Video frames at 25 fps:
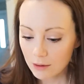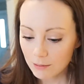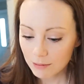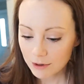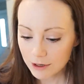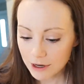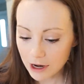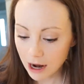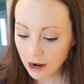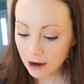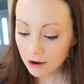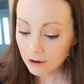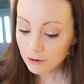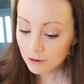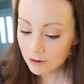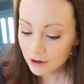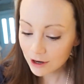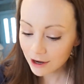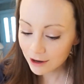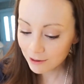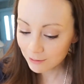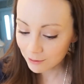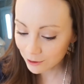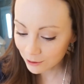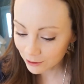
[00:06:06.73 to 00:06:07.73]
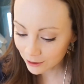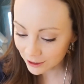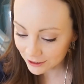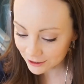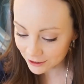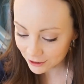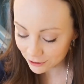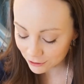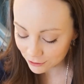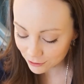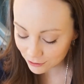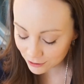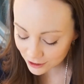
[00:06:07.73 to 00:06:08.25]
But now I'm going
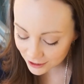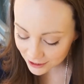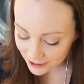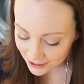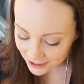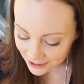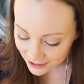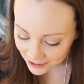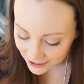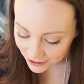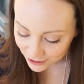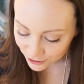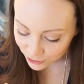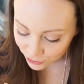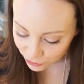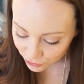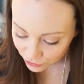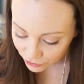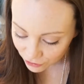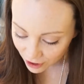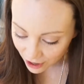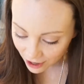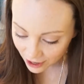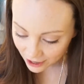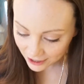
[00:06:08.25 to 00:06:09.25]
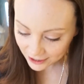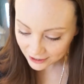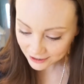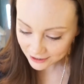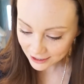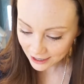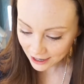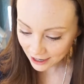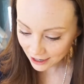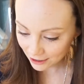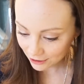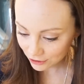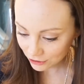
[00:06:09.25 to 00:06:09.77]
to try
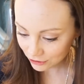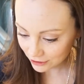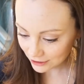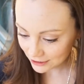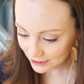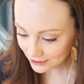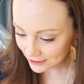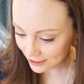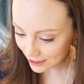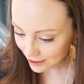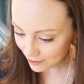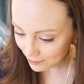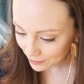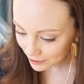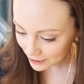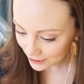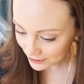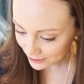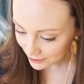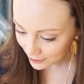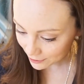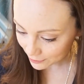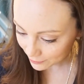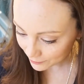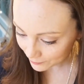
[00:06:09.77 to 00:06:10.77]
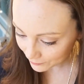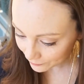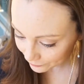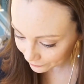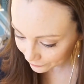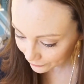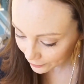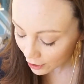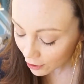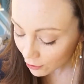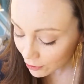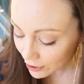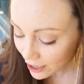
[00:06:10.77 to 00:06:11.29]
to actually stamp these out.
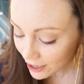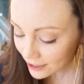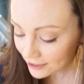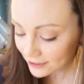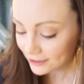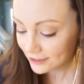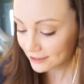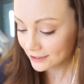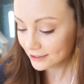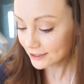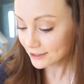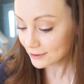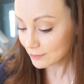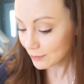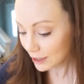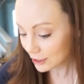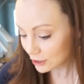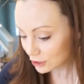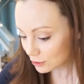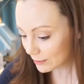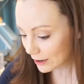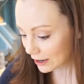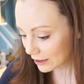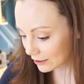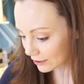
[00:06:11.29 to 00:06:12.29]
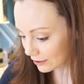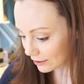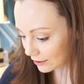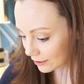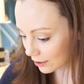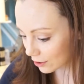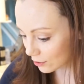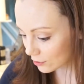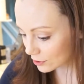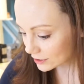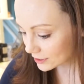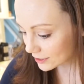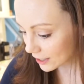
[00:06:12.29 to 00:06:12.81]
Oh yes, this is much better.
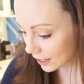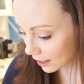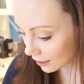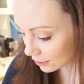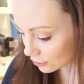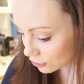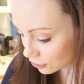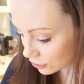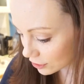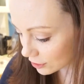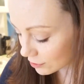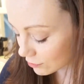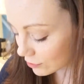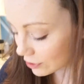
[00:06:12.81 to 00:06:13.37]
Oh, it's actually